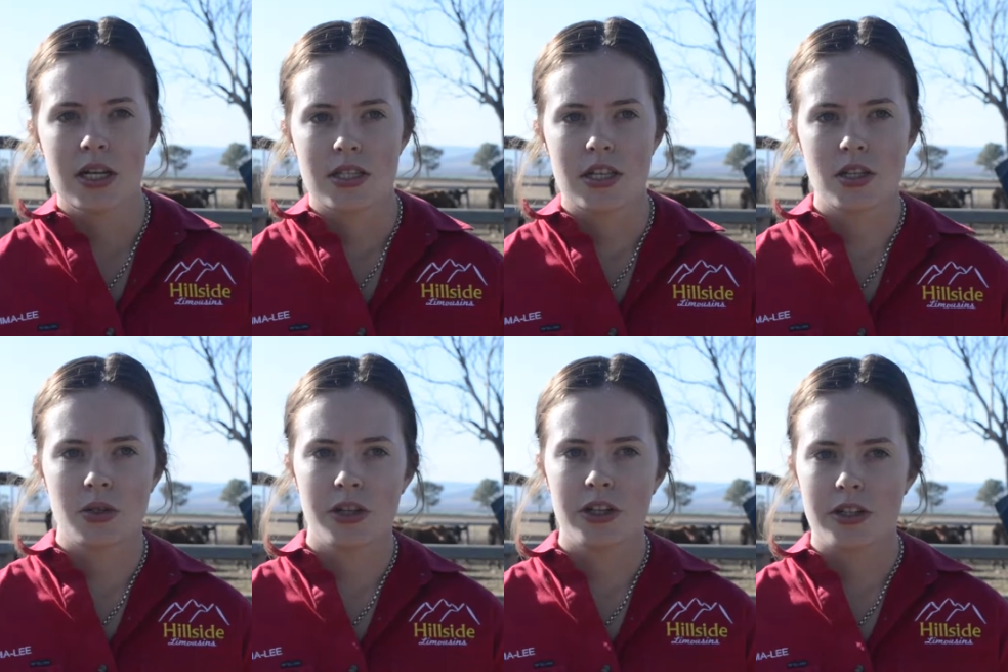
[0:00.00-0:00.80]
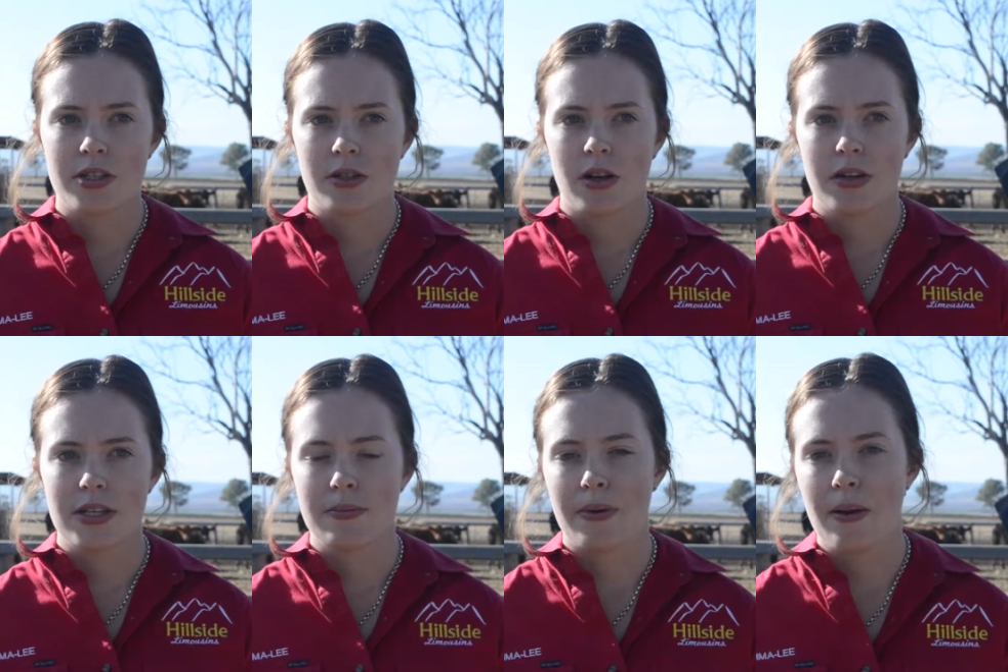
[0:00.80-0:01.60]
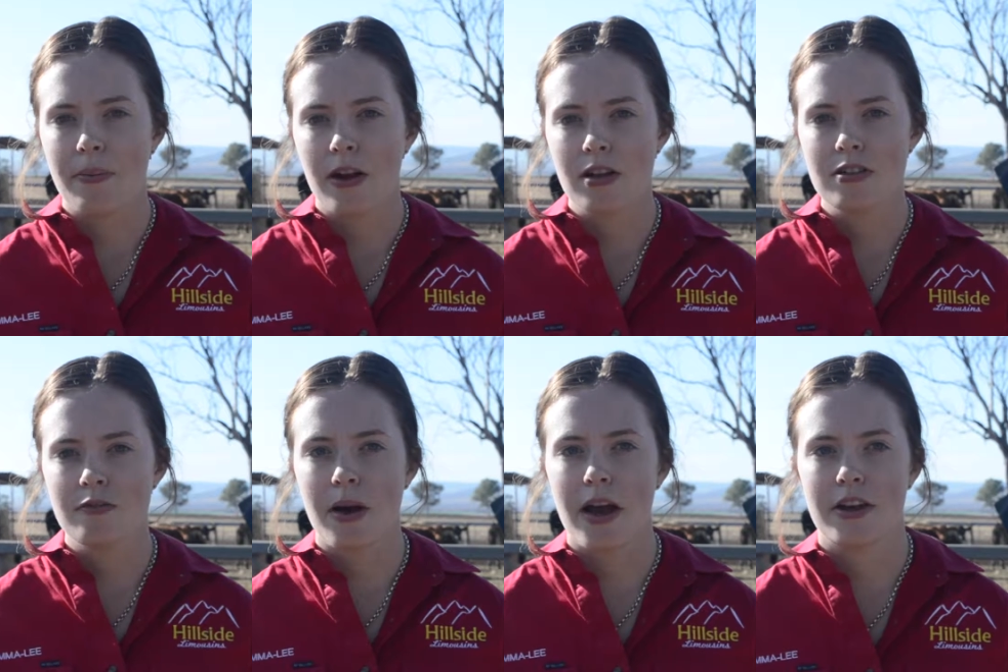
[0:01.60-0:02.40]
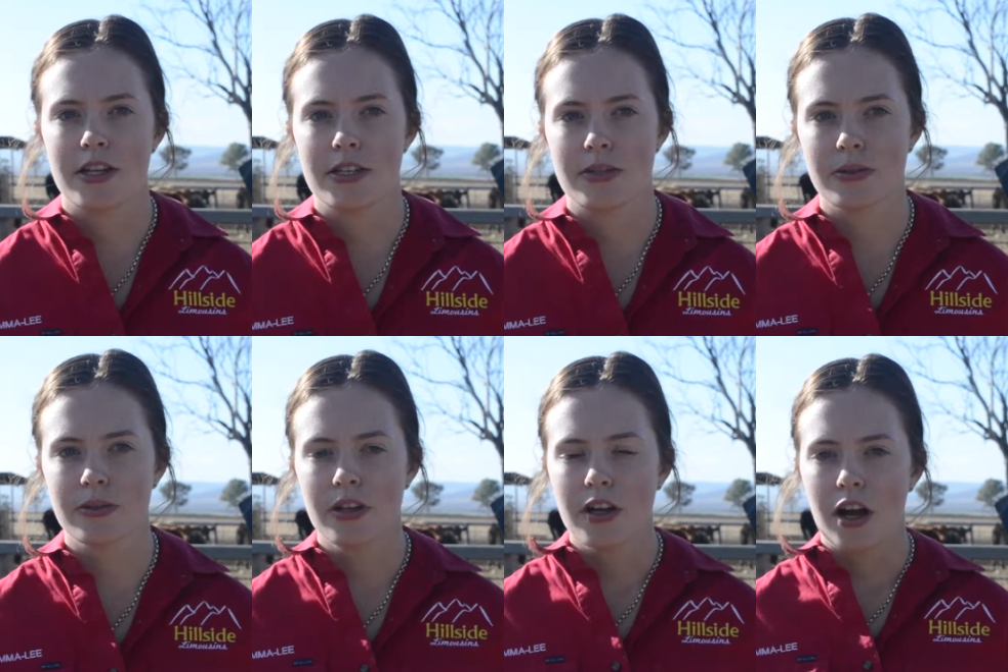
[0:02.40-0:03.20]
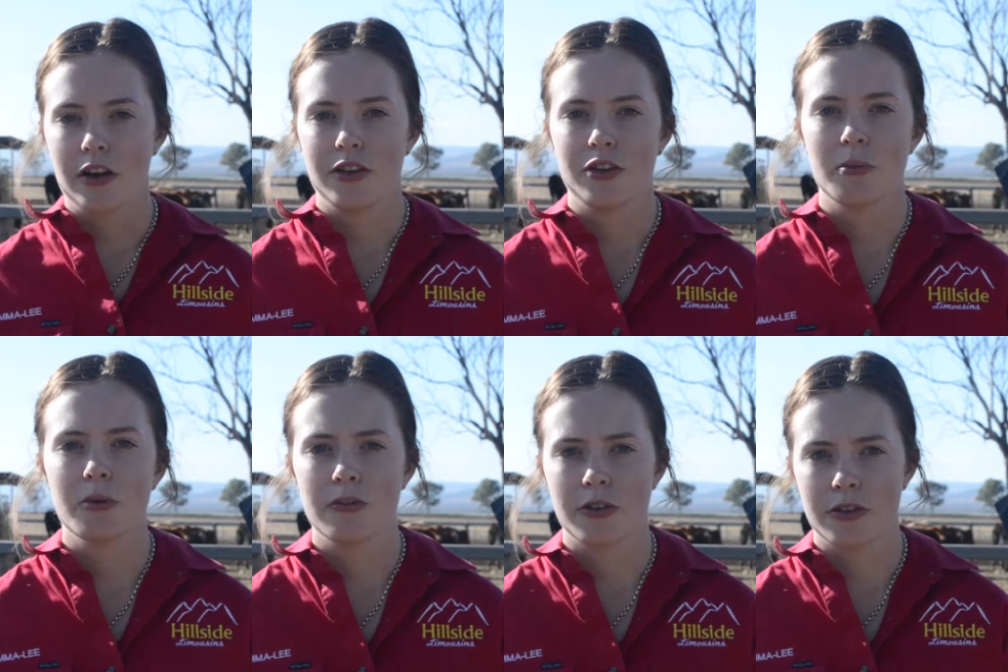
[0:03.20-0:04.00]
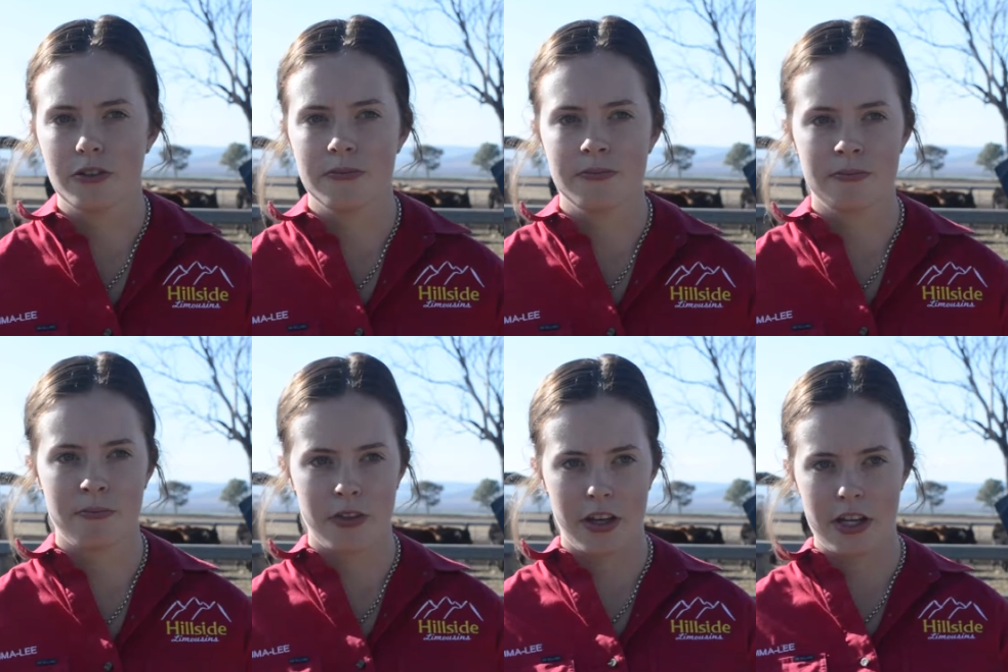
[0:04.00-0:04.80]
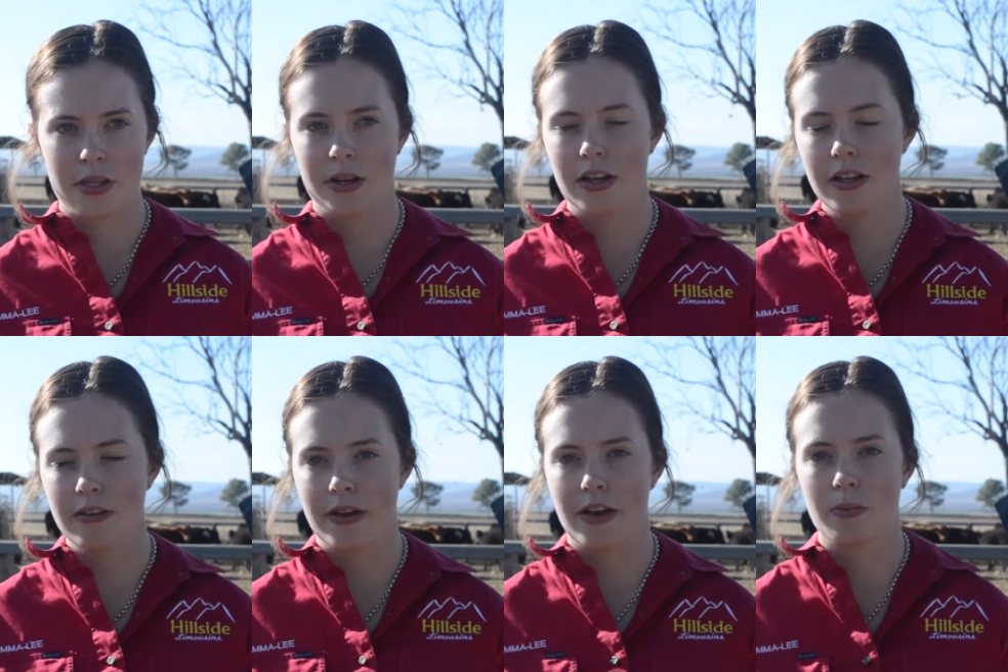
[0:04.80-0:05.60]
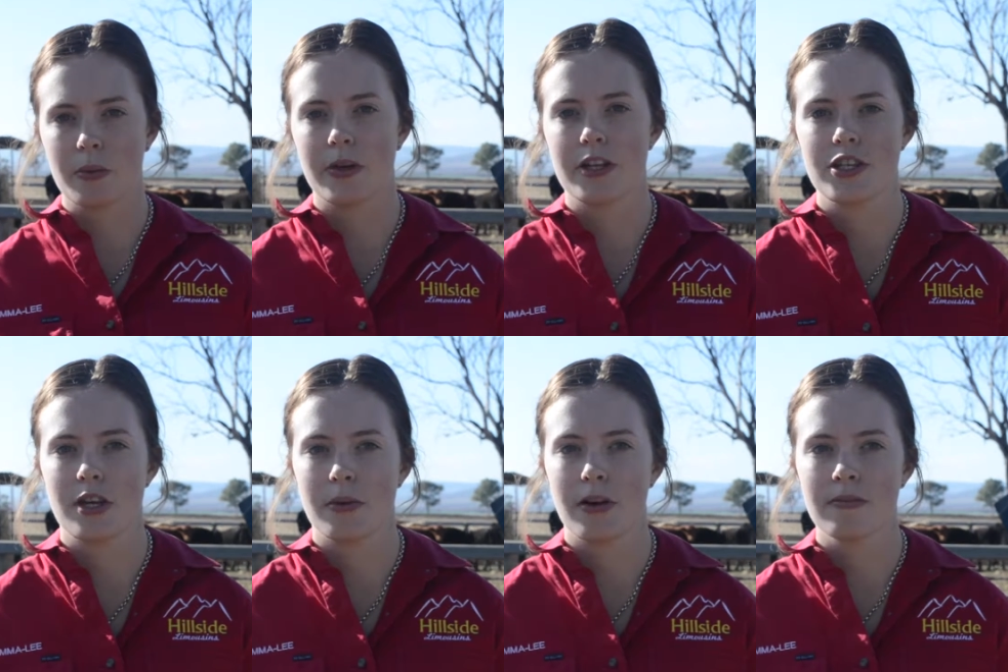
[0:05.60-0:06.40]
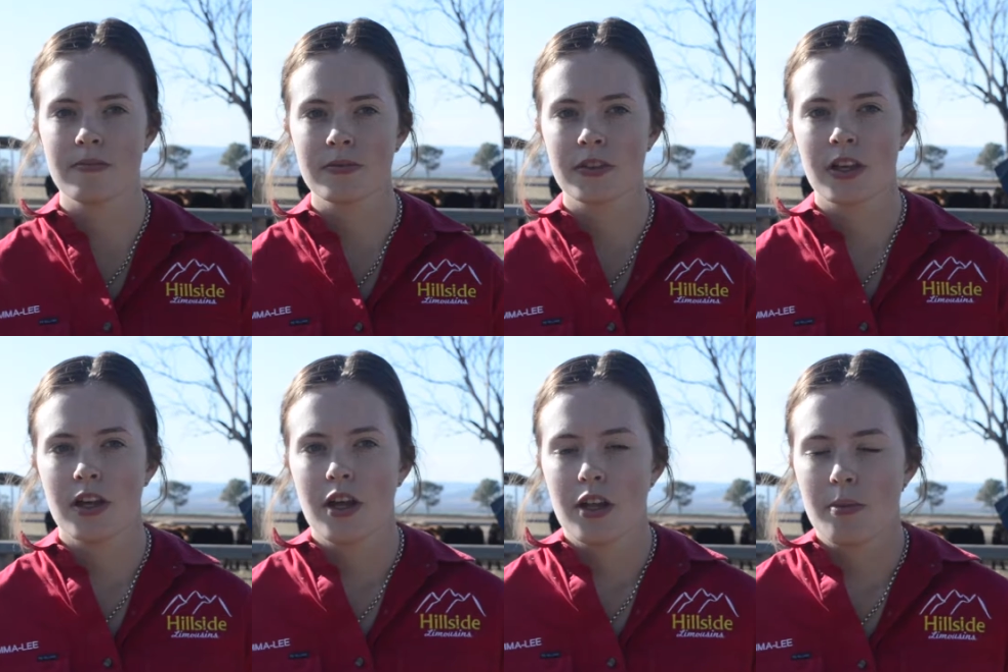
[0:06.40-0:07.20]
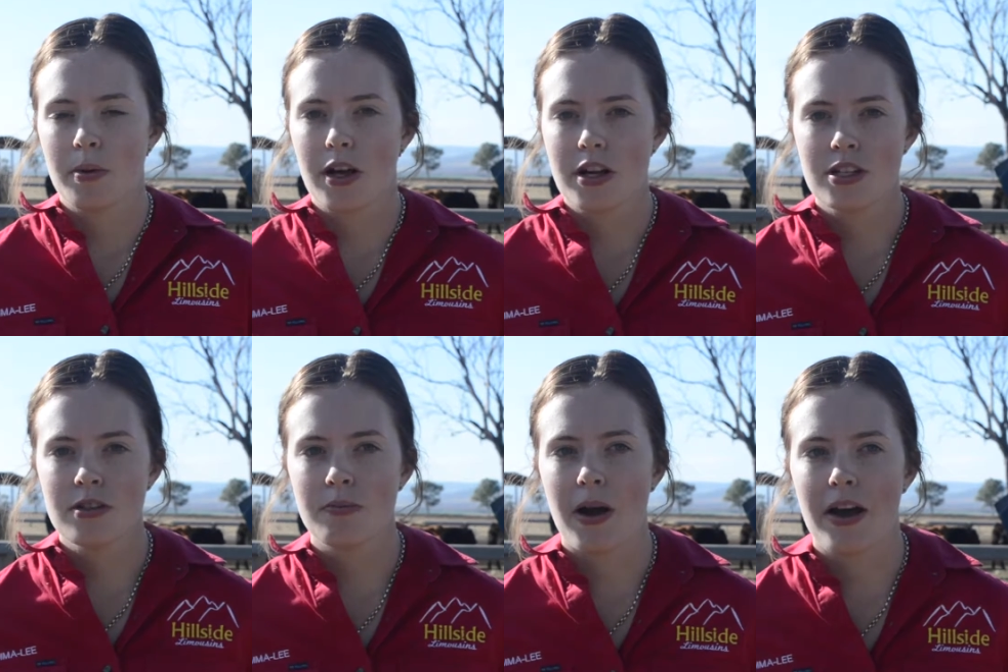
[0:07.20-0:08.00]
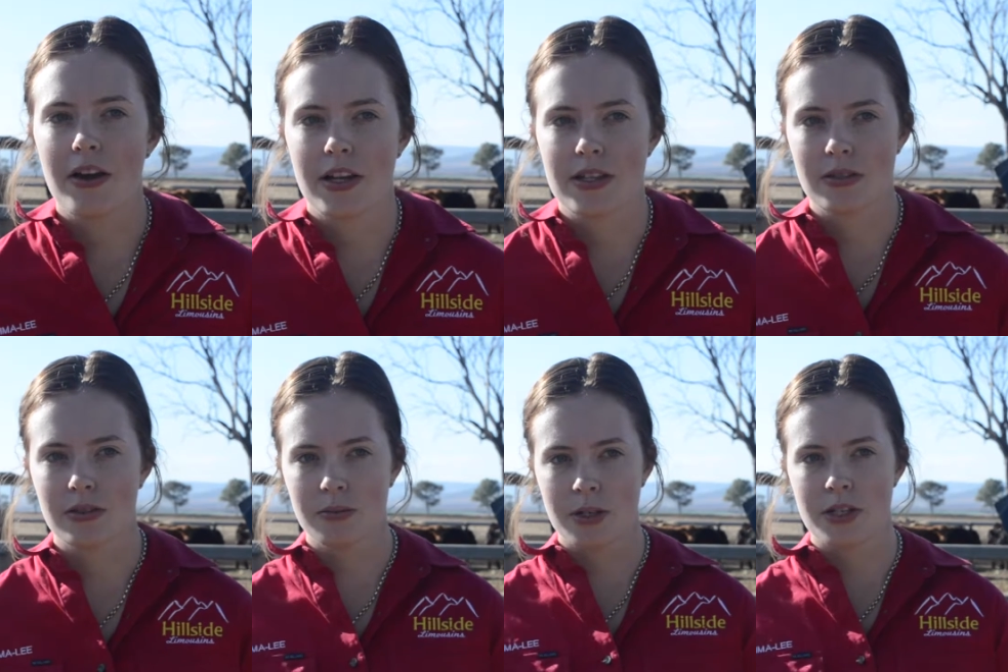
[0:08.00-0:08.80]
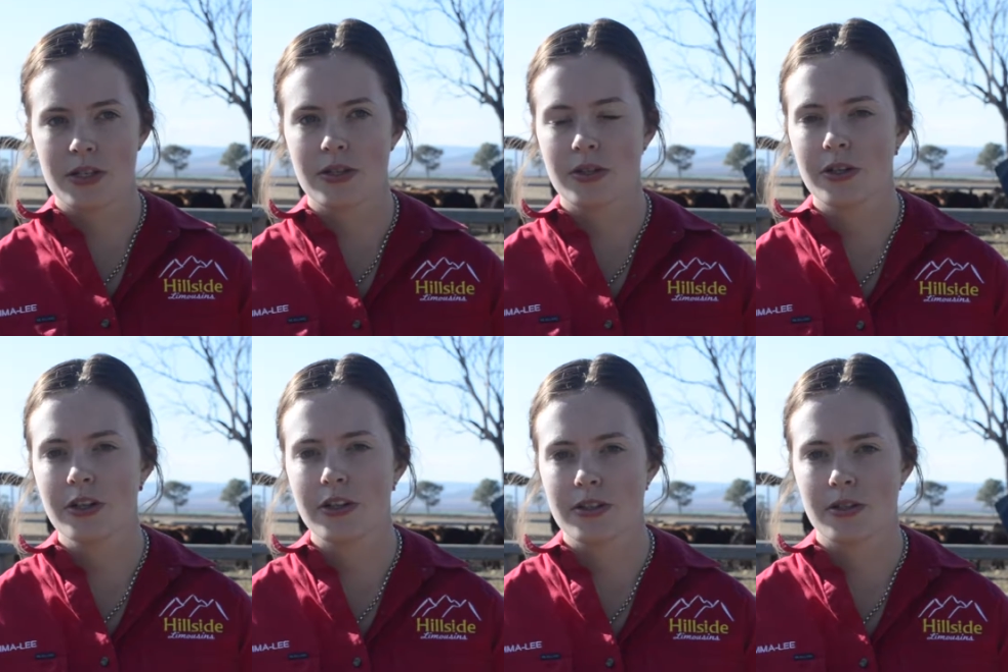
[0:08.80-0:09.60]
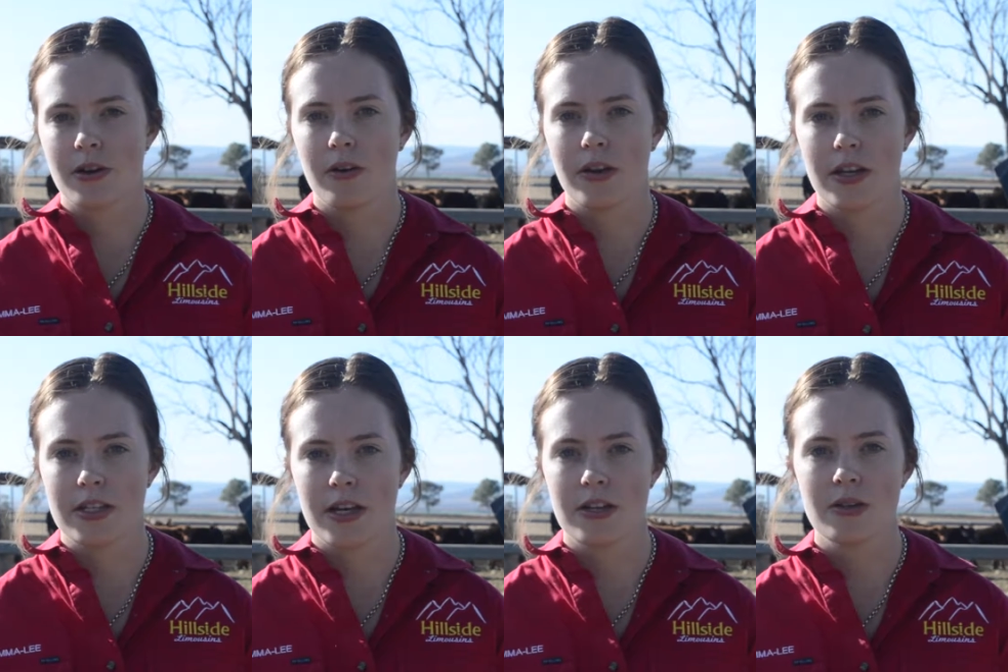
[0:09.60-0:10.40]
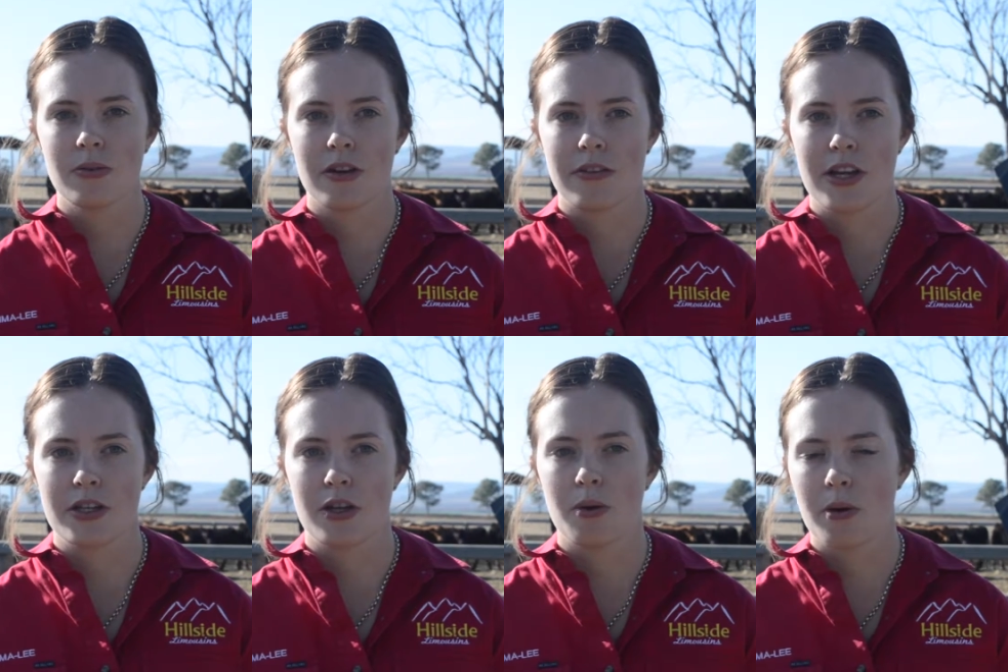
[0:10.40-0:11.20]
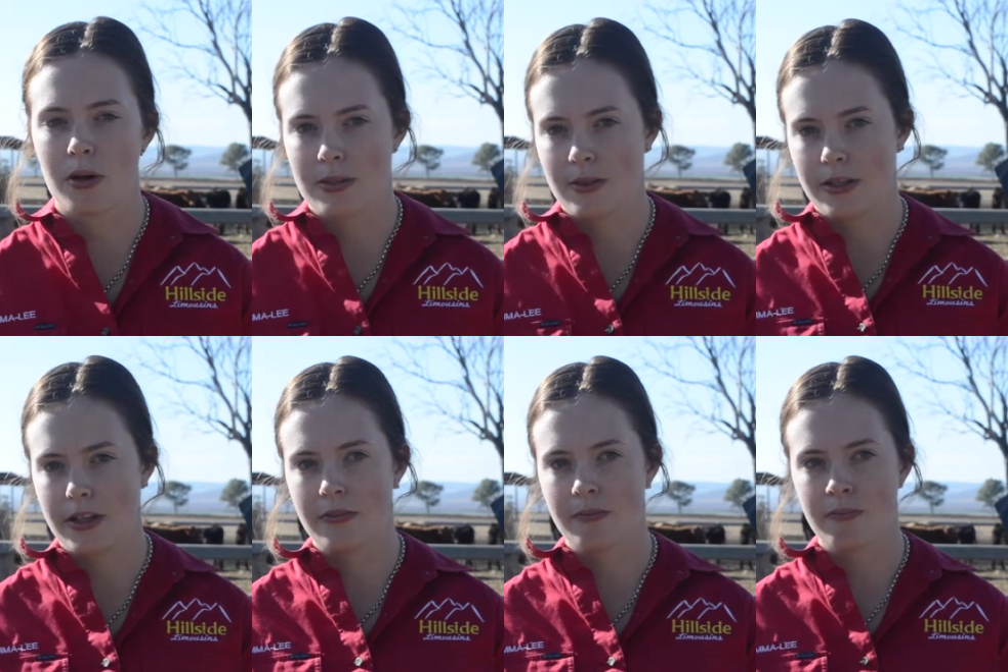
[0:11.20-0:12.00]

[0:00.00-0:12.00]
Since crude glycerol is a byproduct of biodiesel, a renewable fuel, it is readily available and cheaper. The production of biodiesel produces crude glycerol in a 10-to-1 ratio approximately.